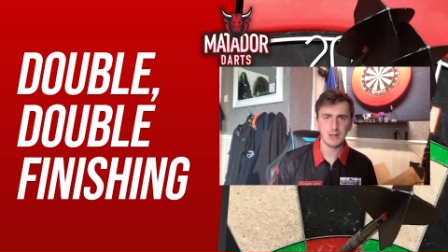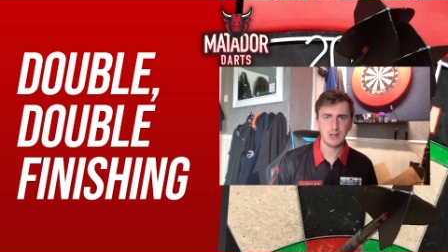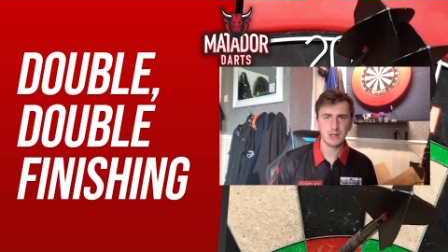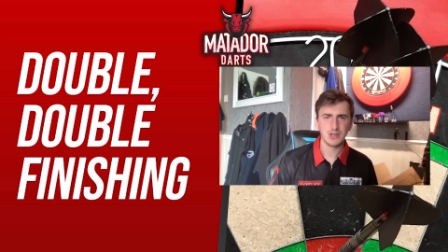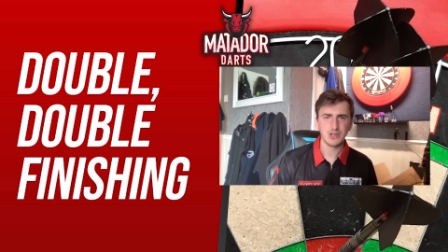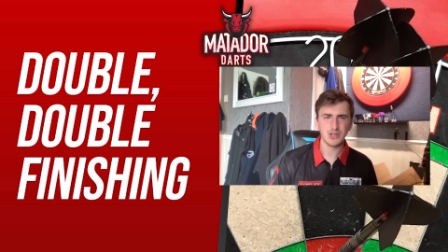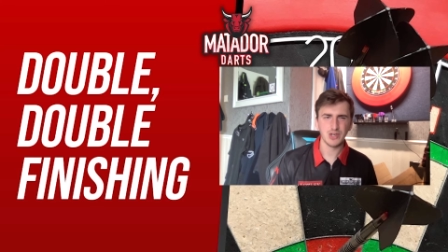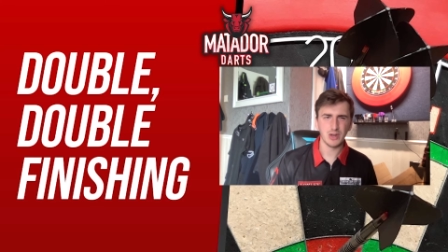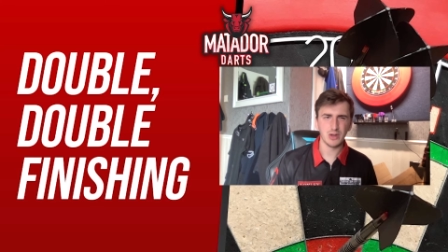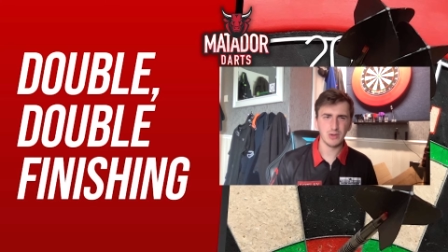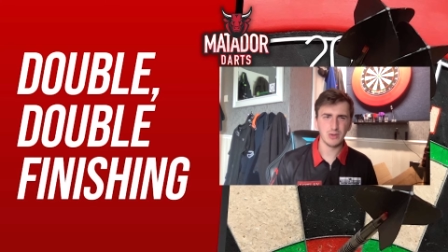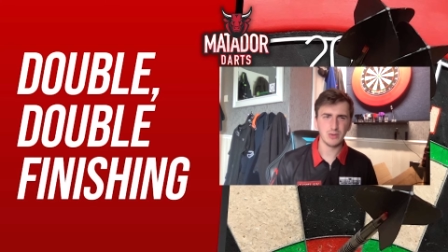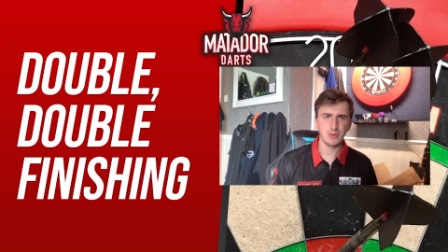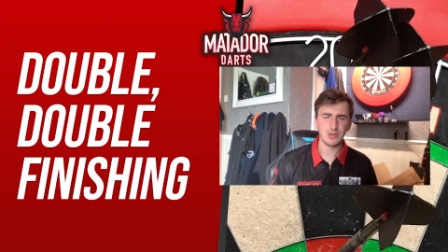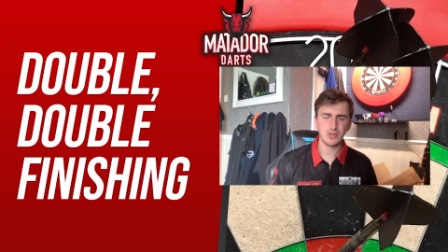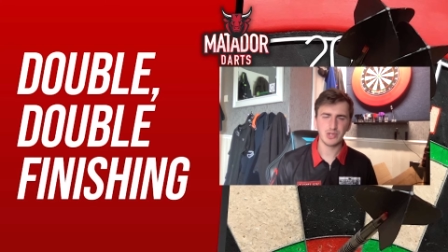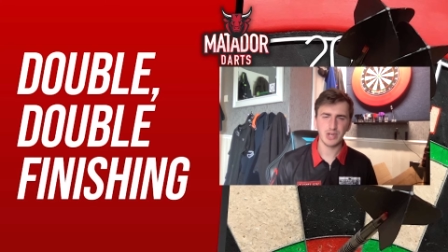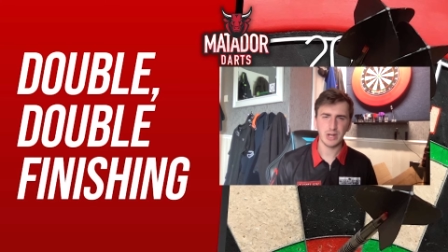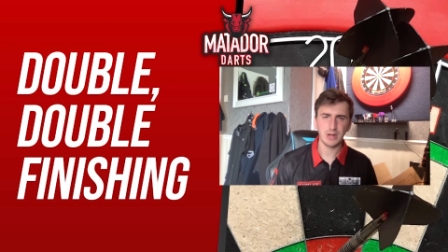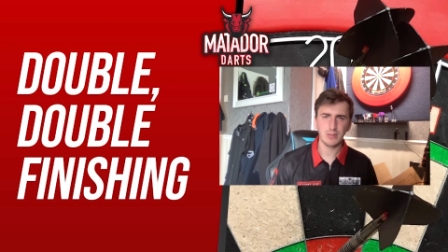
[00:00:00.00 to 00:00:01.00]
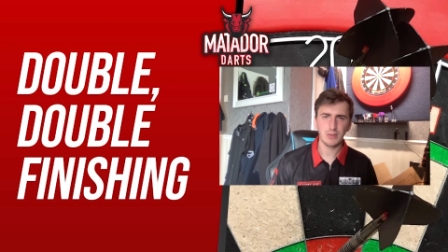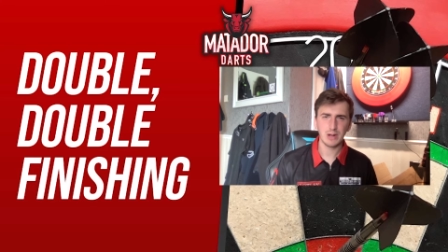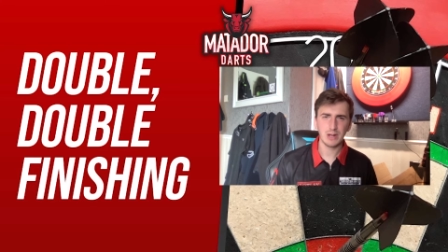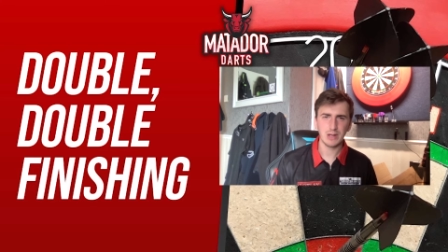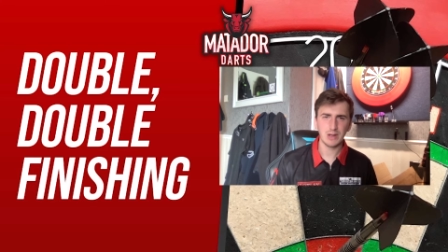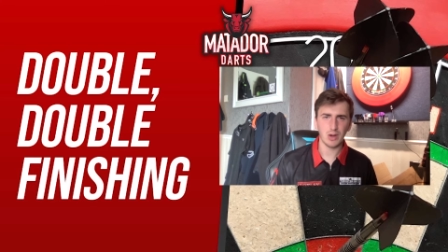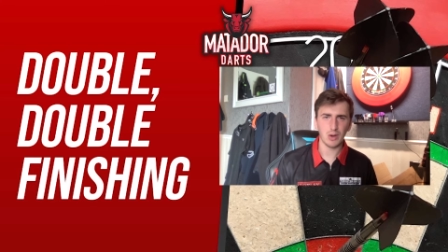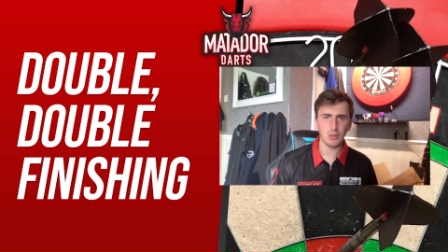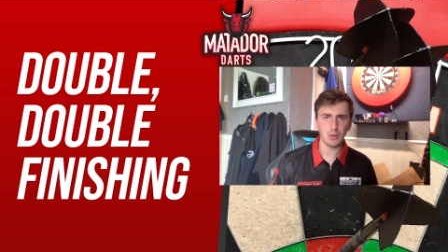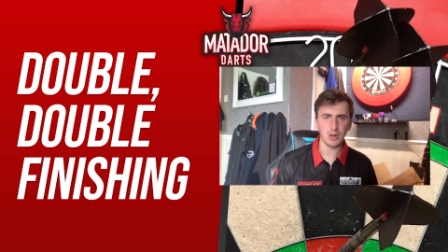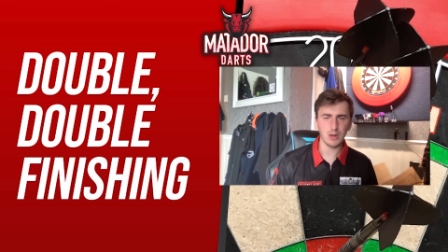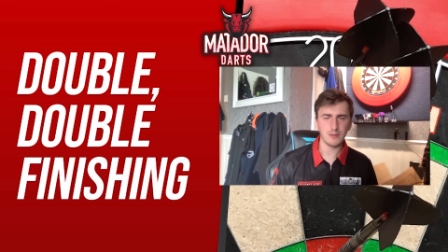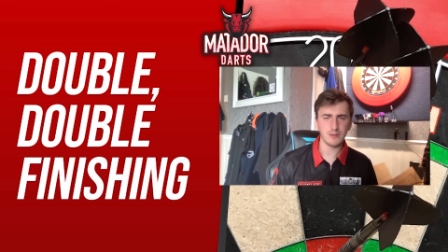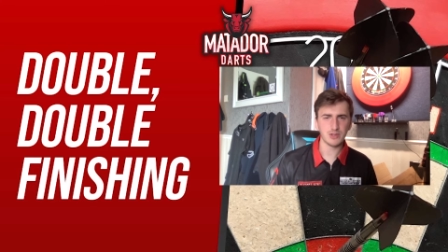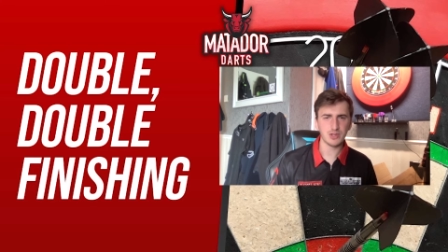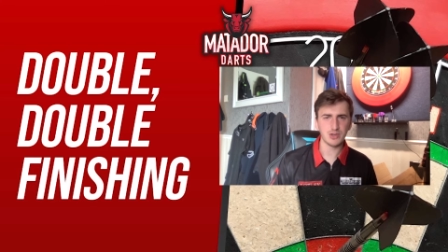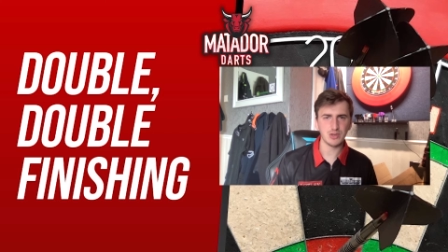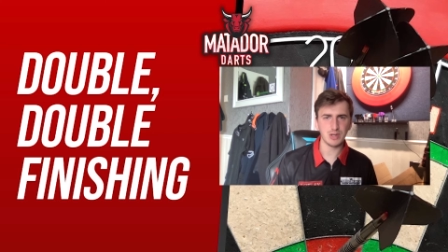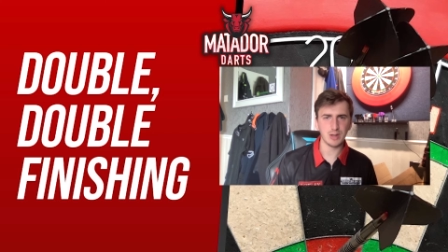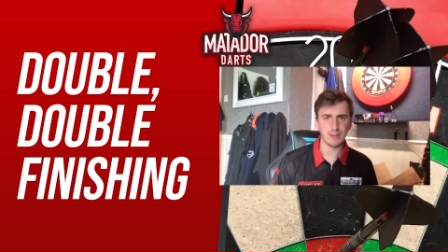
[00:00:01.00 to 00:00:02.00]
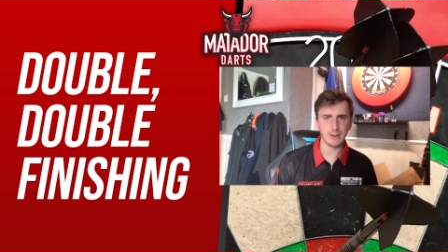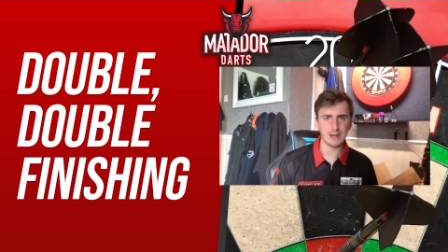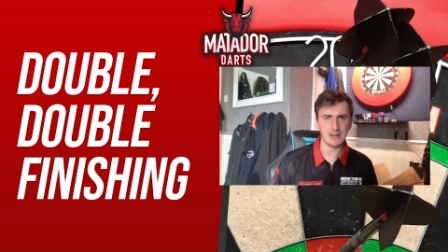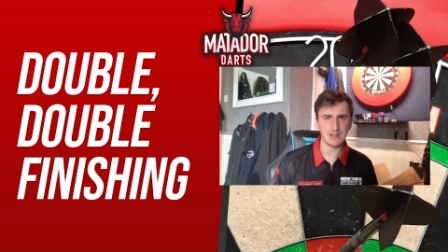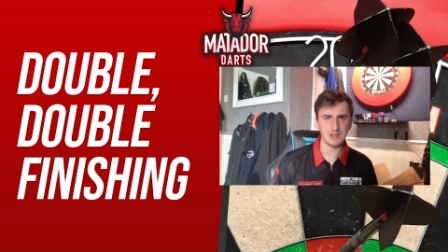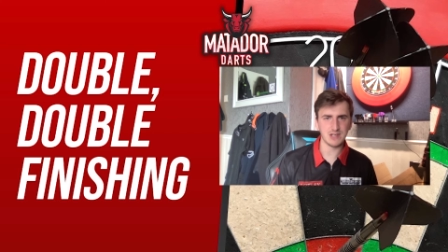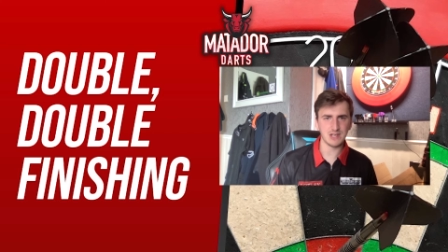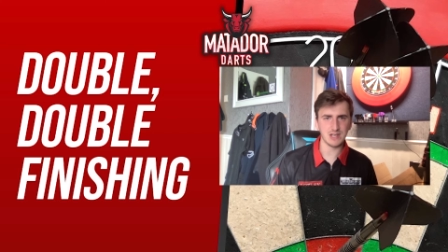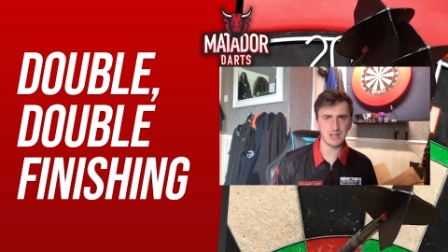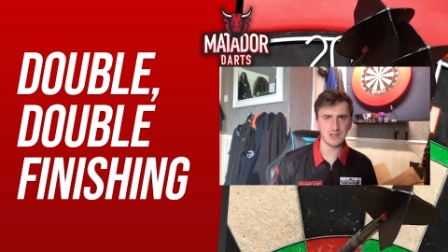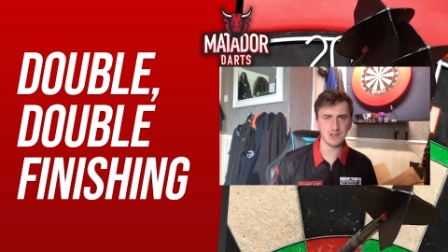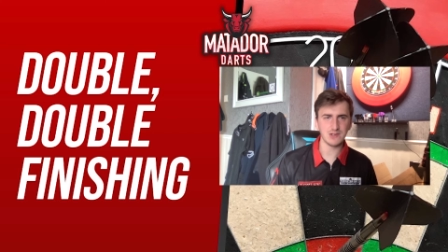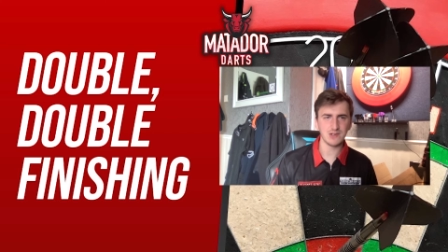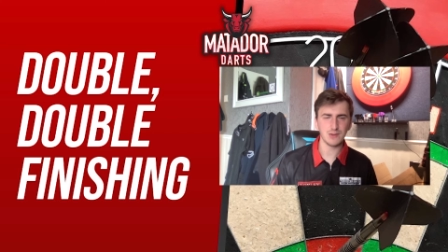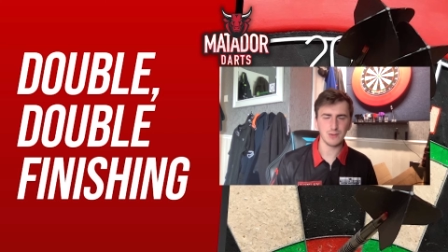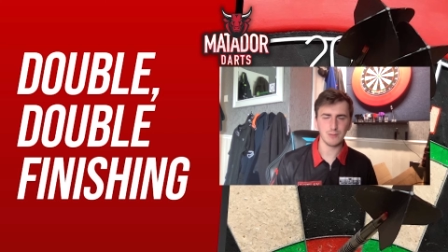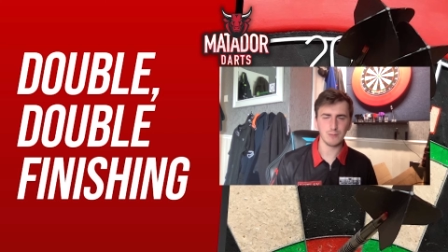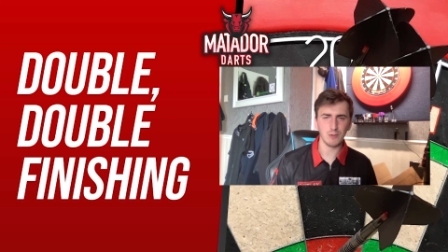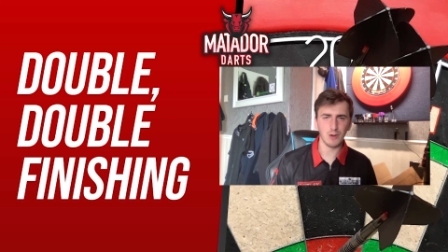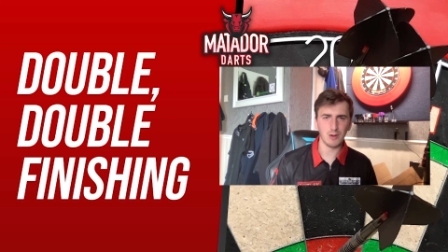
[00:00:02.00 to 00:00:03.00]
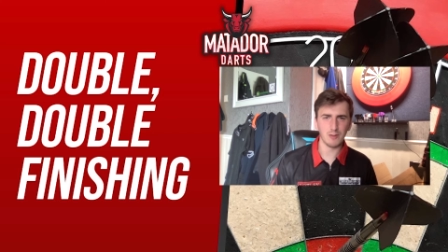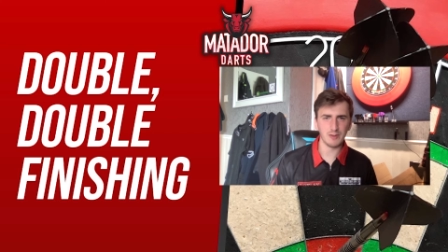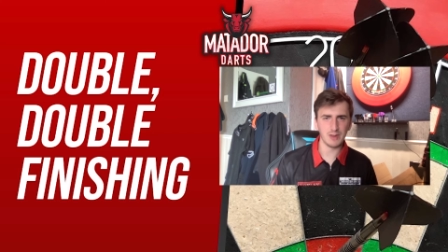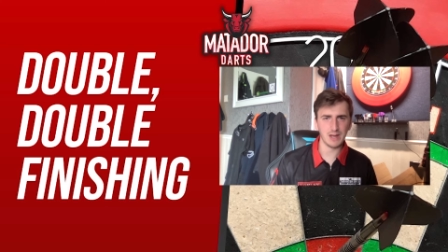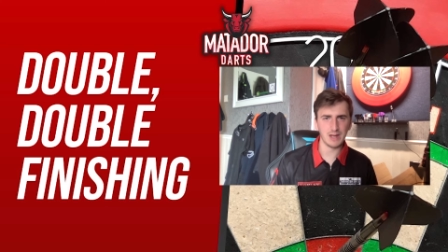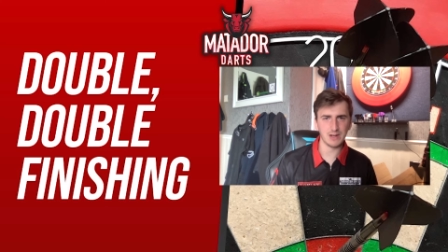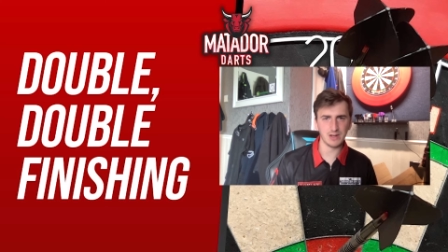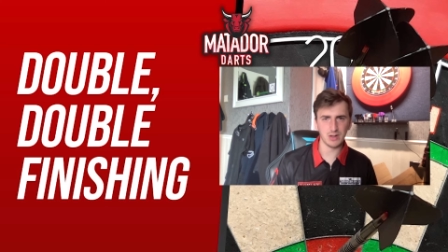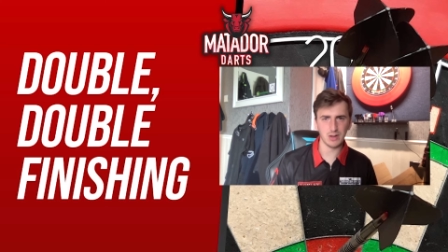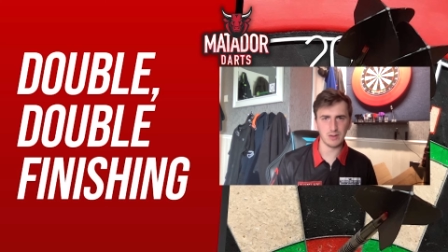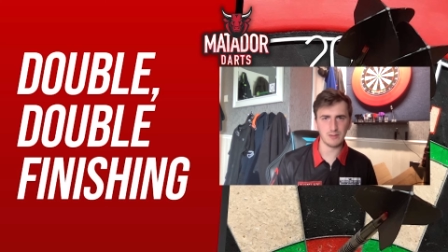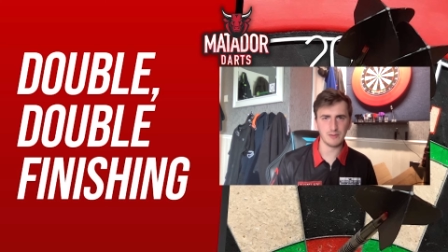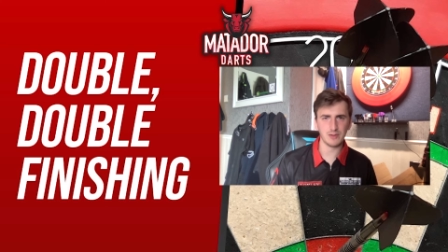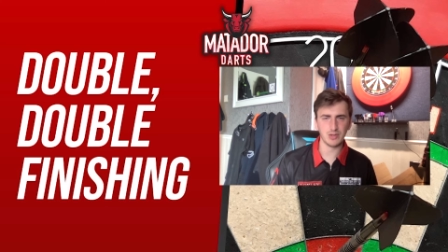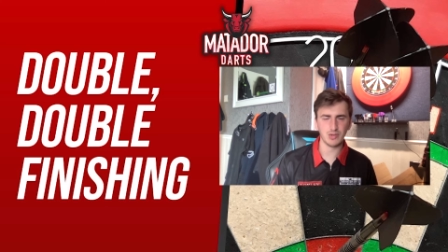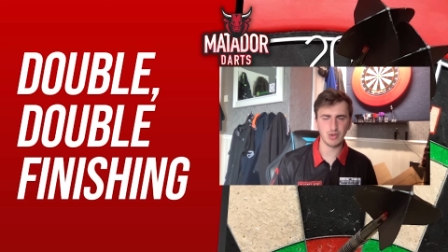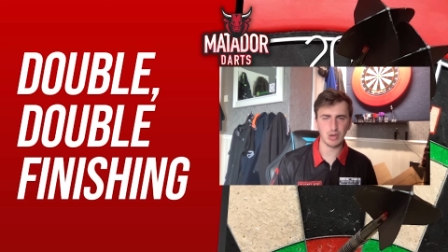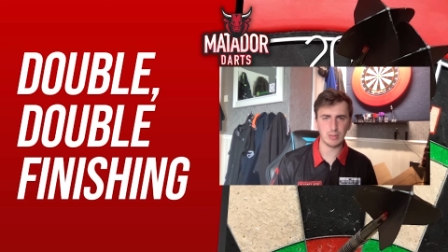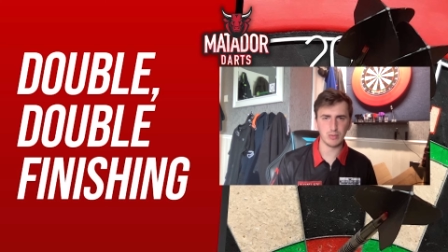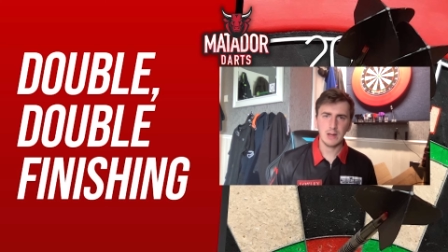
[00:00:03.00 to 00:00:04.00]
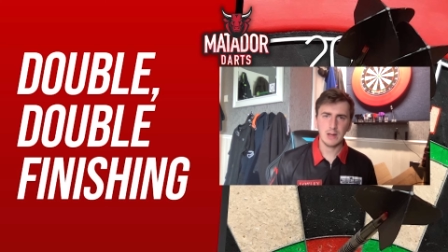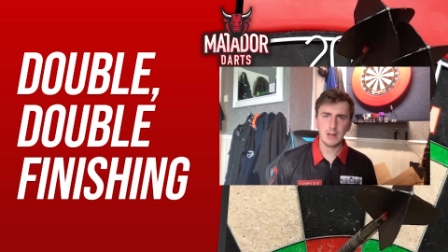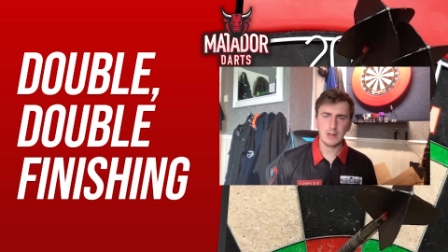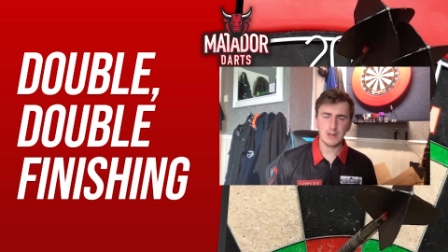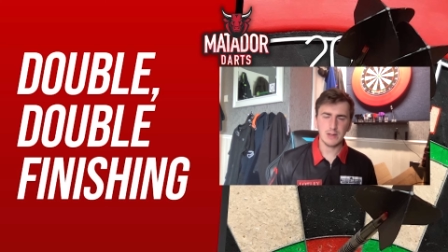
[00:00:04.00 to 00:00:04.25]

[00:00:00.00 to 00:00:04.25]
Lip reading: So generally I'll go for two double 18s rather than going for the treble.